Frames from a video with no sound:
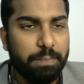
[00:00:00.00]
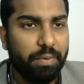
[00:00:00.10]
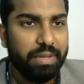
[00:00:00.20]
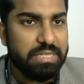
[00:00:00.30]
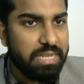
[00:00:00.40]

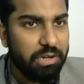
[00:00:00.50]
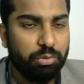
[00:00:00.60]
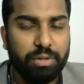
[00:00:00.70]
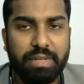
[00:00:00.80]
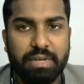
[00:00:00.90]
points are
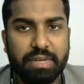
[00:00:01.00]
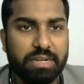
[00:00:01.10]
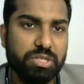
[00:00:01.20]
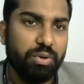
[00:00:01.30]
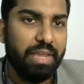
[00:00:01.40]

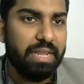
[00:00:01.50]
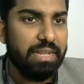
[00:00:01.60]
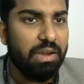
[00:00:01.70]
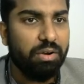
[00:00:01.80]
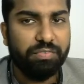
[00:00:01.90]
collinear, so
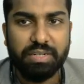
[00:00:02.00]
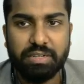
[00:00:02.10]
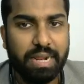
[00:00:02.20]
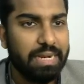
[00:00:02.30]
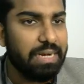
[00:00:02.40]
area of the
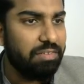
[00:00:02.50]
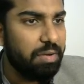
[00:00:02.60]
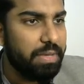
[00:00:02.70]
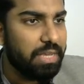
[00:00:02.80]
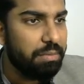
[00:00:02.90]
triangle
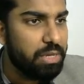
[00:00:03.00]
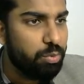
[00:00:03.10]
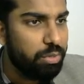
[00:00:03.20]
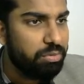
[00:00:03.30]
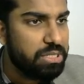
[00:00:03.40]
will become
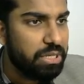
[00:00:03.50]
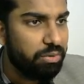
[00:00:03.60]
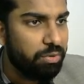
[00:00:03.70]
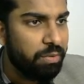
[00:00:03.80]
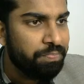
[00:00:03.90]
equal to
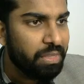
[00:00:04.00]
0.